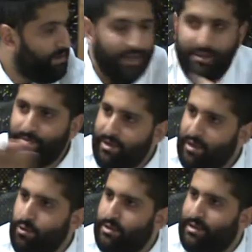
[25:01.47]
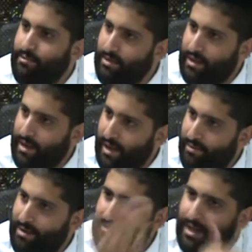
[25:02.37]
A Levi who is a Talmid
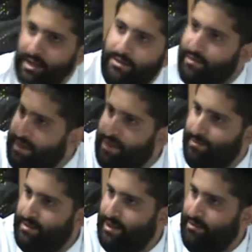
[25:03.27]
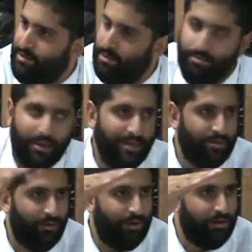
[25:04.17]
Chacham has elevated himself to a
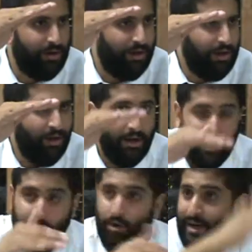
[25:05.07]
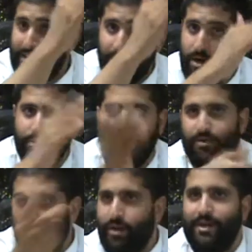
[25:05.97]
place where a Kohen can also, if
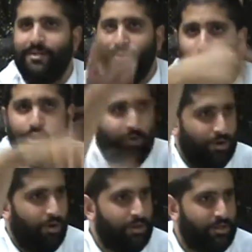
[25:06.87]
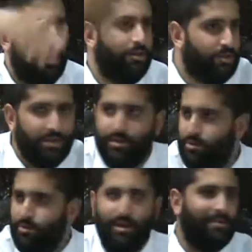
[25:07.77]
a Kohen is also a Torah scholar, so then
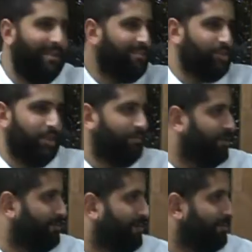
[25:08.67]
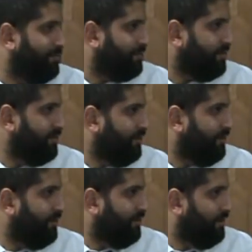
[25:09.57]
you solve all the problems.
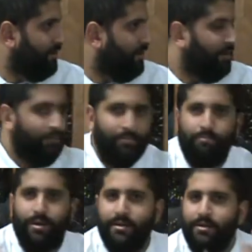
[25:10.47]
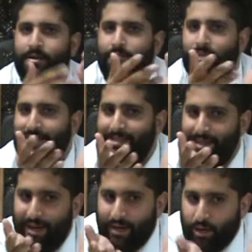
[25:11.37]
But
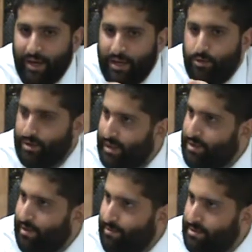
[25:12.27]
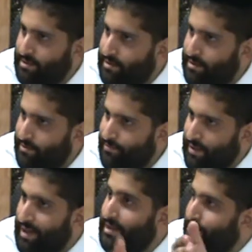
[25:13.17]
a Kohen who's an ignoramus
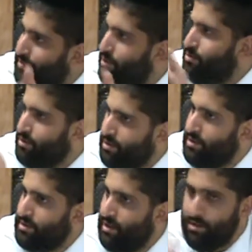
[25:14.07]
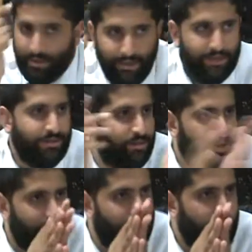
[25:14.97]
and a Levi who's a Torah scholar, let me ask you this
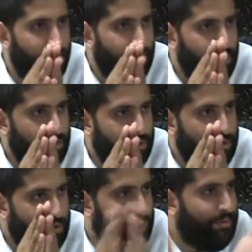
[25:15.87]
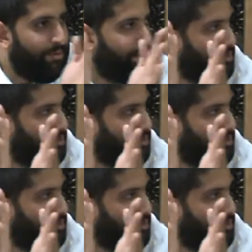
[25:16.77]
question. Two people are